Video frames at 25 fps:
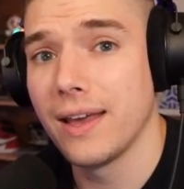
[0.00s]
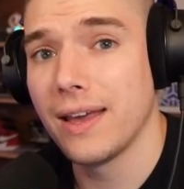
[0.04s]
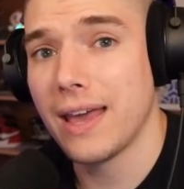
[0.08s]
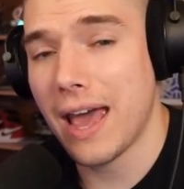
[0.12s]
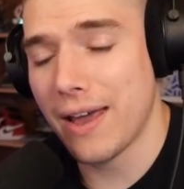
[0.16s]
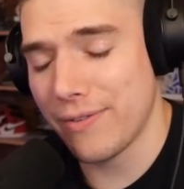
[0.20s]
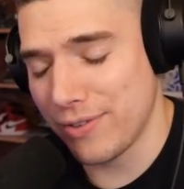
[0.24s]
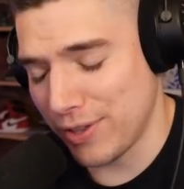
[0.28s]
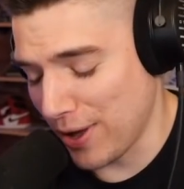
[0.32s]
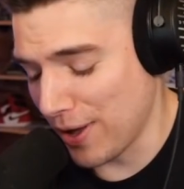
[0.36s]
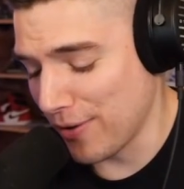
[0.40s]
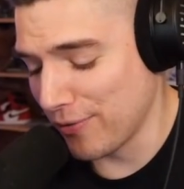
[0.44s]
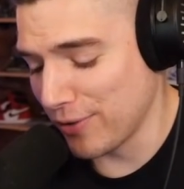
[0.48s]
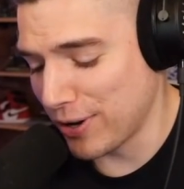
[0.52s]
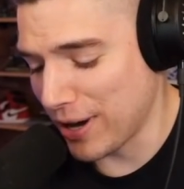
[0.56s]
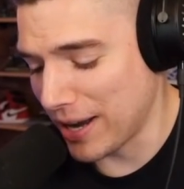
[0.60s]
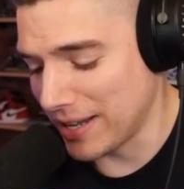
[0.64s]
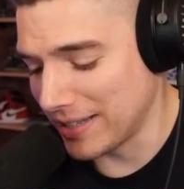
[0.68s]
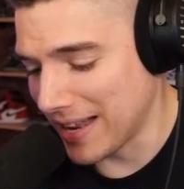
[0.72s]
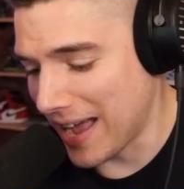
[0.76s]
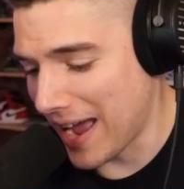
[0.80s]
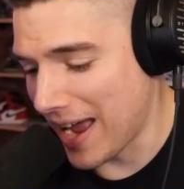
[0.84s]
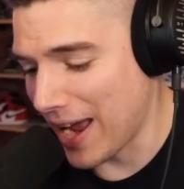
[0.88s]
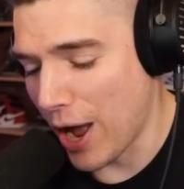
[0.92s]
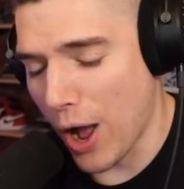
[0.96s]
Have y'all have a great
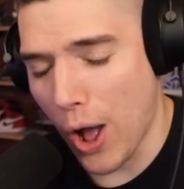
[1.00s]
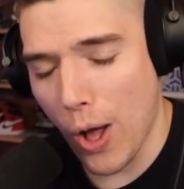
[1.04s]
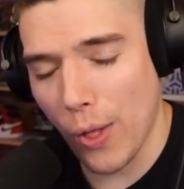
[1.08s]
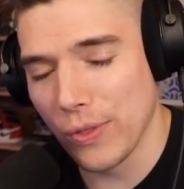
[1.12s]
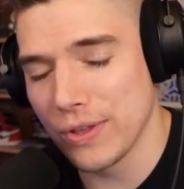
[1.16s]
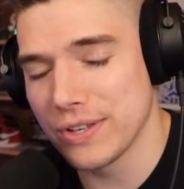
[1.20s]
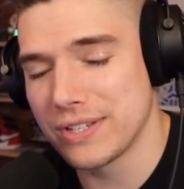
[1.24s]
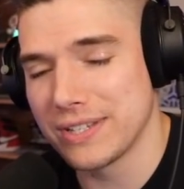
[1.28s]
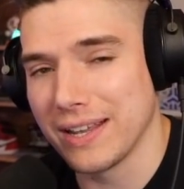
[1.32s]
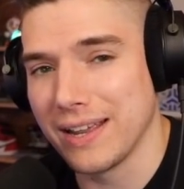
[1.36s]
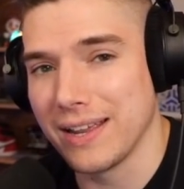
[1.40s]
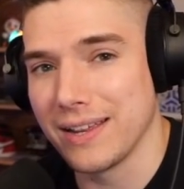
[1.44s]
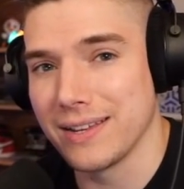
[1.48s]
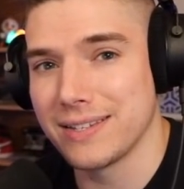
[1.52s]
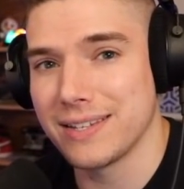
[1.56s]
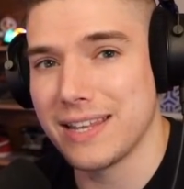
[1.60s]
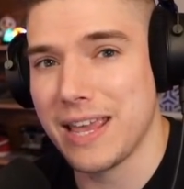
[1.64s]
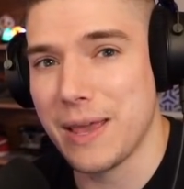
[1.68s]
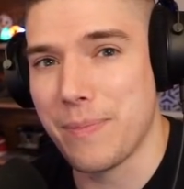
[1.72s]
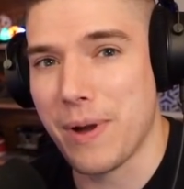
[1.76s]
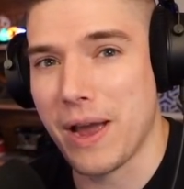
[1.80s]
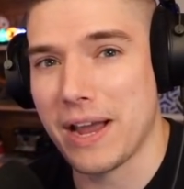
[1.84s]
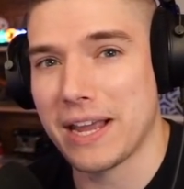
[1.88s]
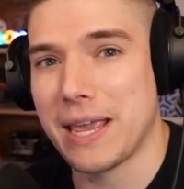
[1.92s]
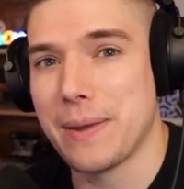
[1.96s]
night. All those things.
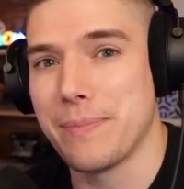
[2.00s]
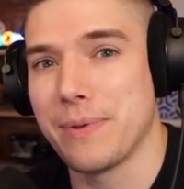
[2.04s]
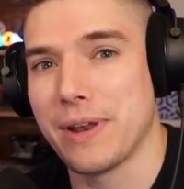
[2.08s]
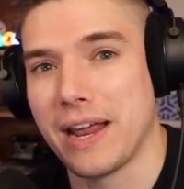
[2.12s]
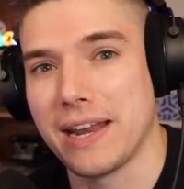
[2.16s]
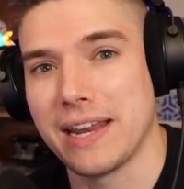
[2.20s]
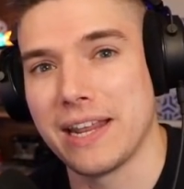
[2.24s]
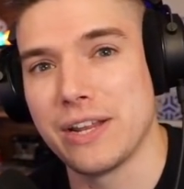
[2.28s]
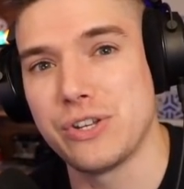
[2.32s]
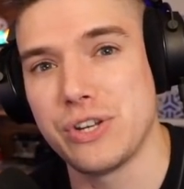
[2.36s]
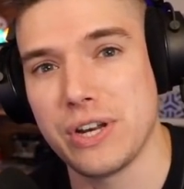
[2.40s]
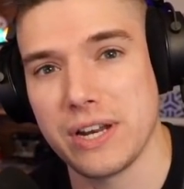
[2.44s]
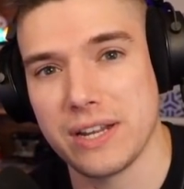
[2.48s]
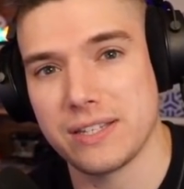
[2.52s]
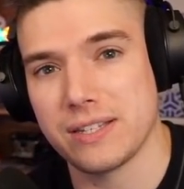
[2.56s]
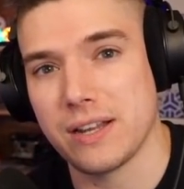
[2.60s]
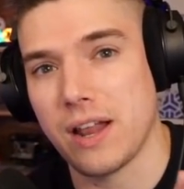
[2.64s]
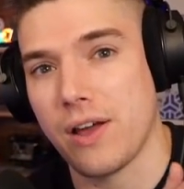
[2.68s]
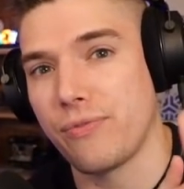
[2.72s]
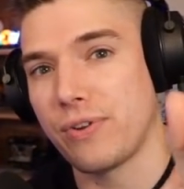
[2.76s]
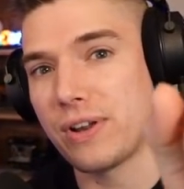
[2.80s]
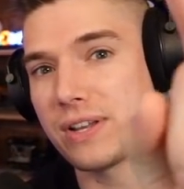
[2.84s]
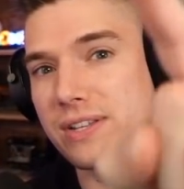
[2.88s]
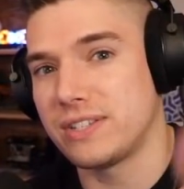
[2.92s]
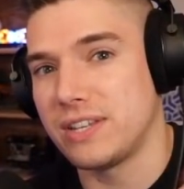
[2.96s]
Keep on keeping on. Nanogenix and
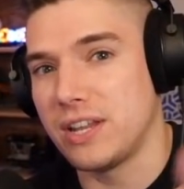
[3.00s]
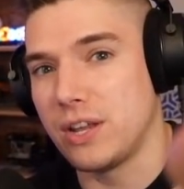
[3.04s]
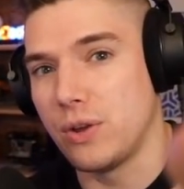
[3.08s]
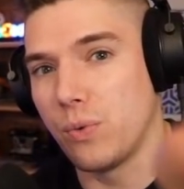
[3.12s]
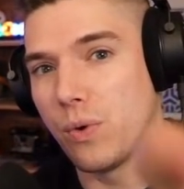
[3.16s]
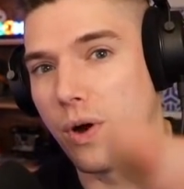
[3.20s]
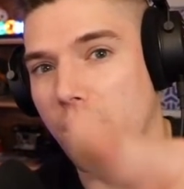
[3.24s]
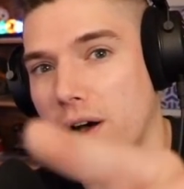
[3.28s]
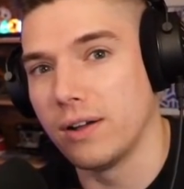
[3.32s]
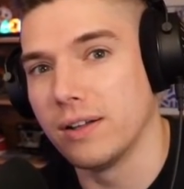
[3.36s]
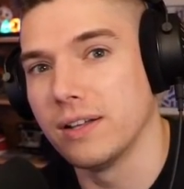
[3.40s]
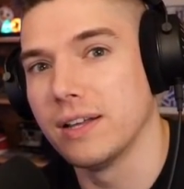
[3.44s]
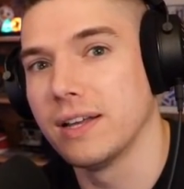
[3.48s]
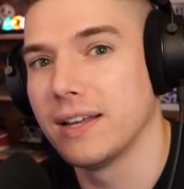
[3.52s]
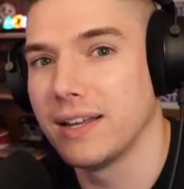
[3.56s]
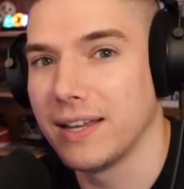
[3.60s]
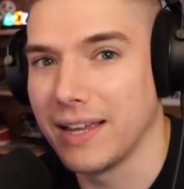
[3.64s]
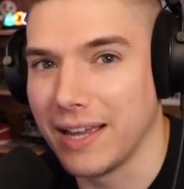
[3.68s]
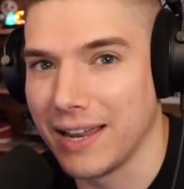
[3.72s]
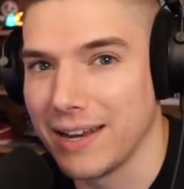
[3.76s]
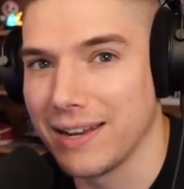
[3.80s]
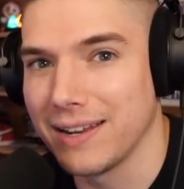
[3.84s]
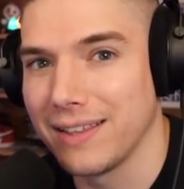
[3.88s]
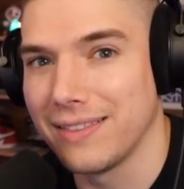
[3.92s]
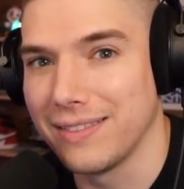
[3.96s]
off, and I'll see you all
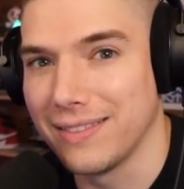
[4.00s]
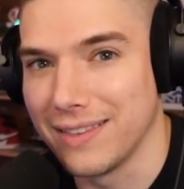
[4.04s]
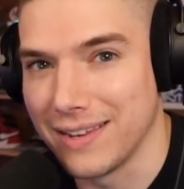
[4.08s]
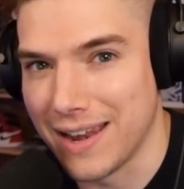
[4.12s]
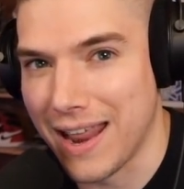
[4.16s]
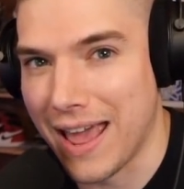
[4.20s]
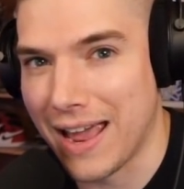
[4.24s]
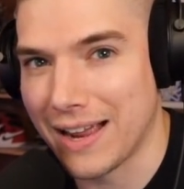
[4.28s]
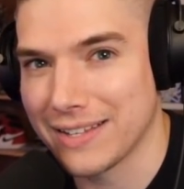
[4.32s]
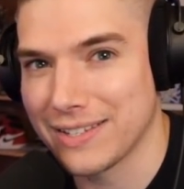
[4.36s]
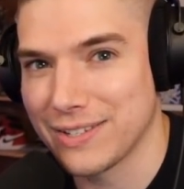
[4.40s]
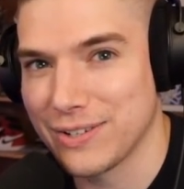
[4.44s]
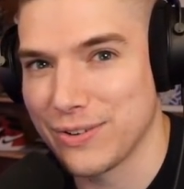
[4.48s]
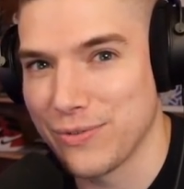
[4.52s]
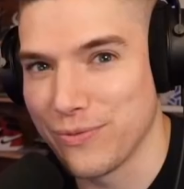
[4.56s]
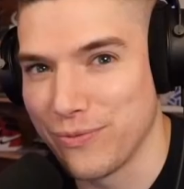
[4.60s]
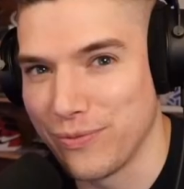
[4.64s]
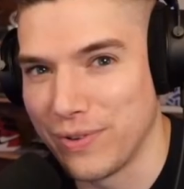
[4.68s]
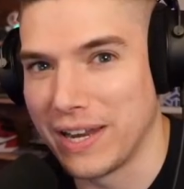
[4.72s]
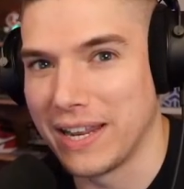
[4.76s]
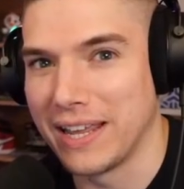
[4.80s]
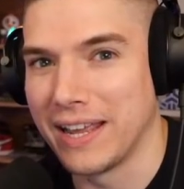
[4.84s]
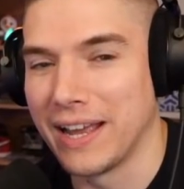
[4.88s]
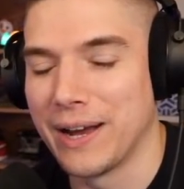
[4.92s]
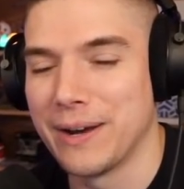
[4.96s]
in the next
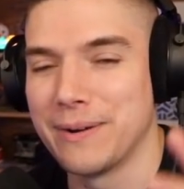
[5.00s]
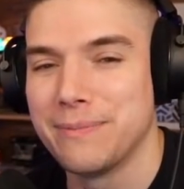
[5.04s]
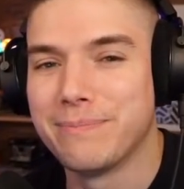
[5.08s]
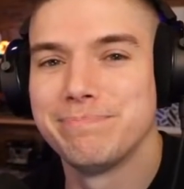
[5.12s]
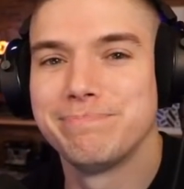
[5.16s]
video.